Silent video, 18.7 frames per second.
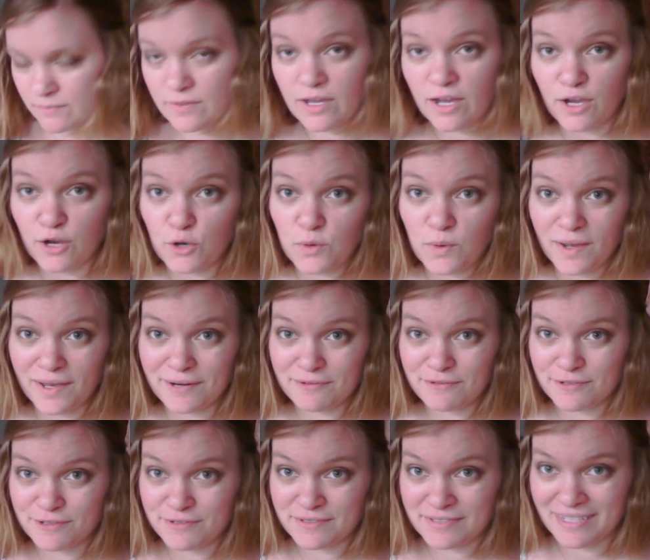got quite a
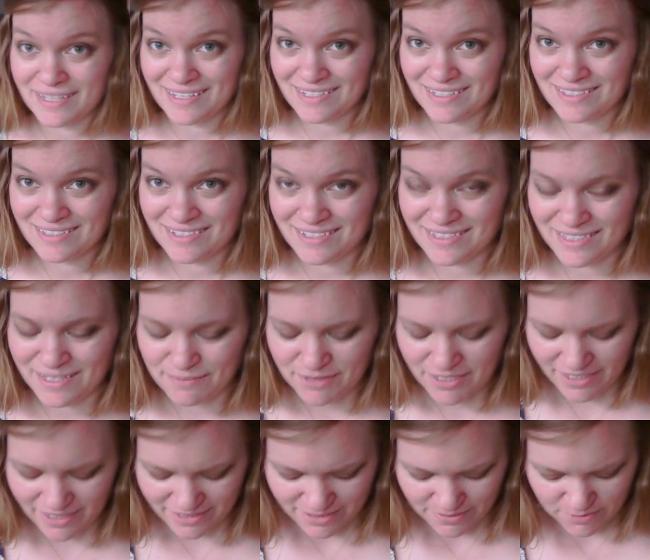few sets since I'm
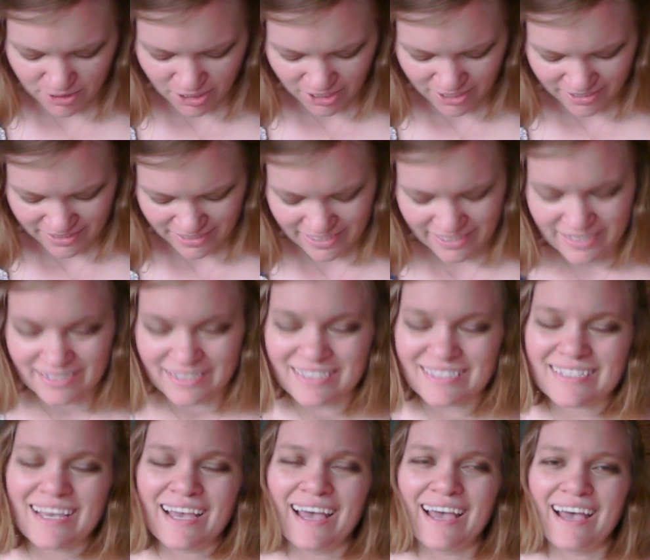knitting some
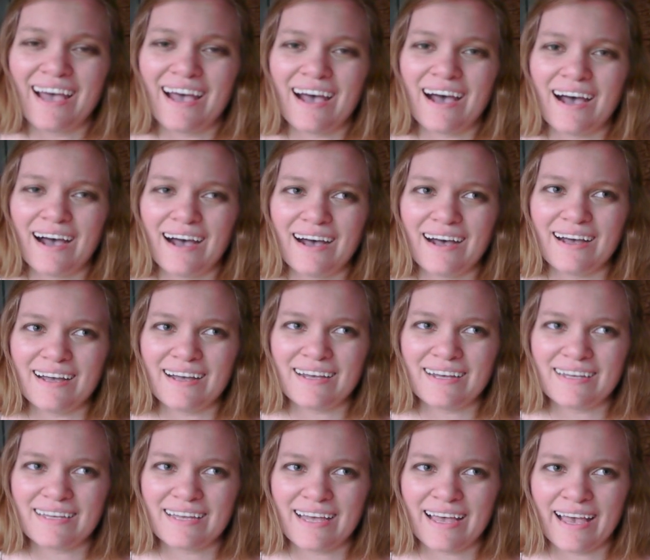cardigans.
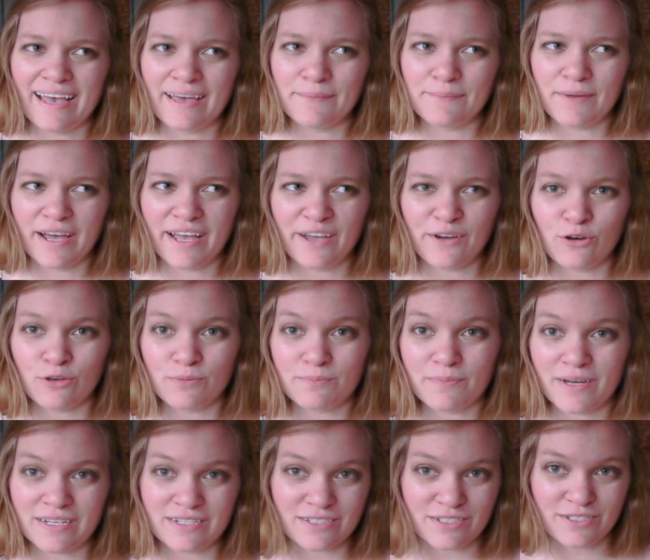And my old
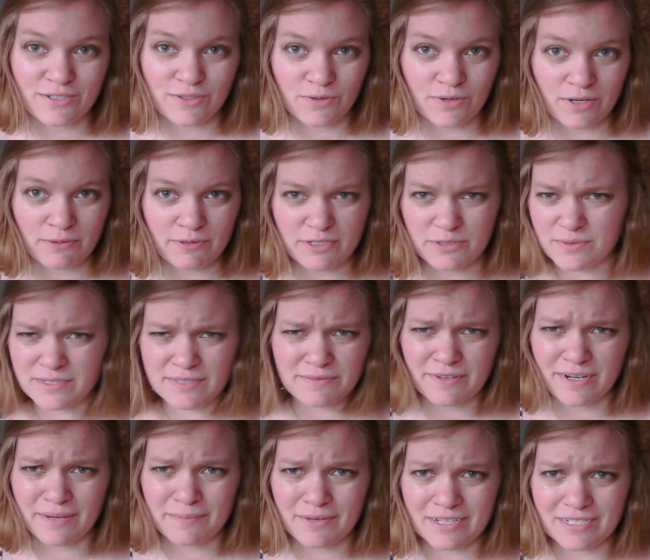button store, which wasn't
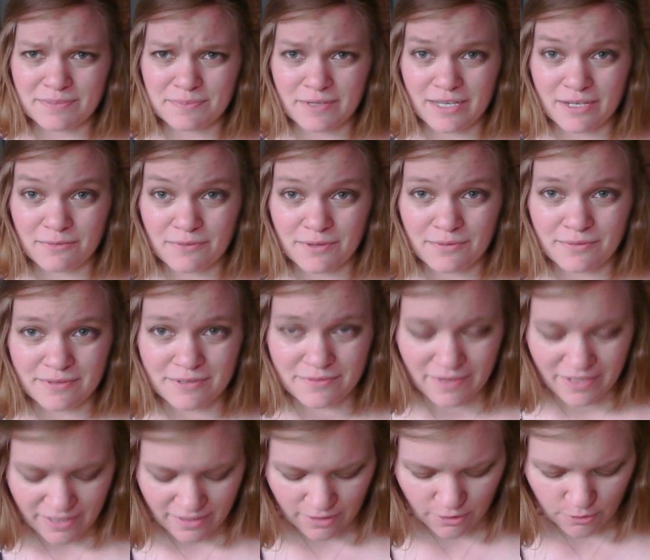very big to begin with, was
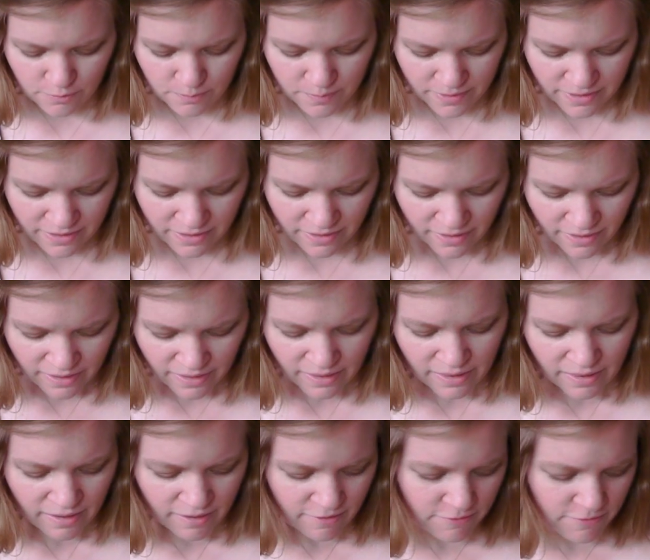running low. But
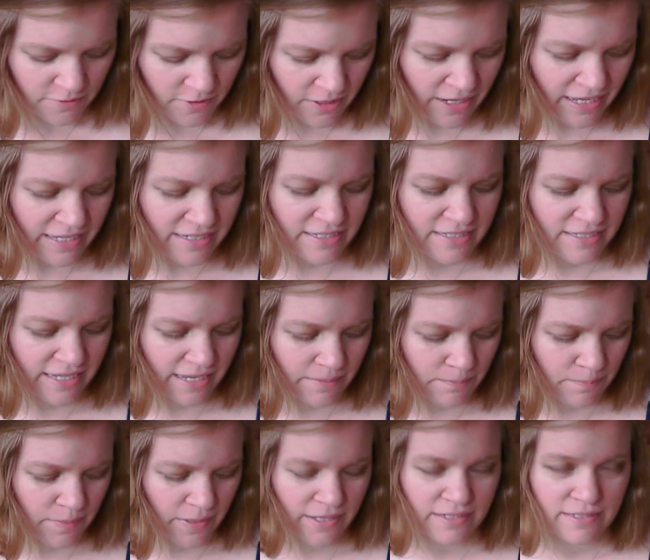for 8 to 10
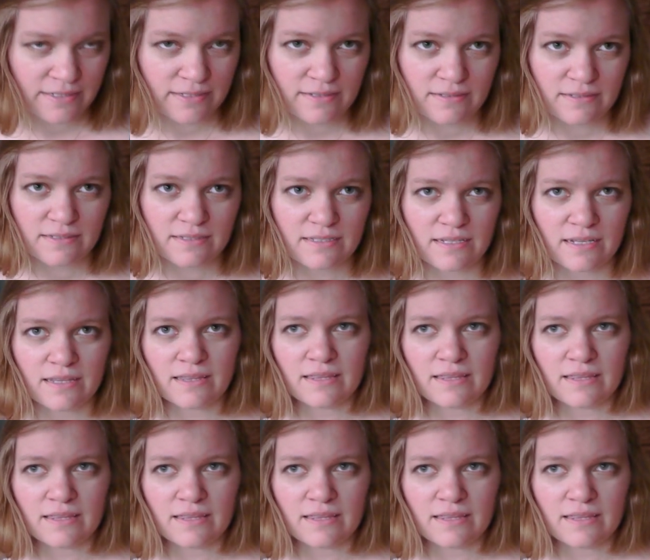buttons,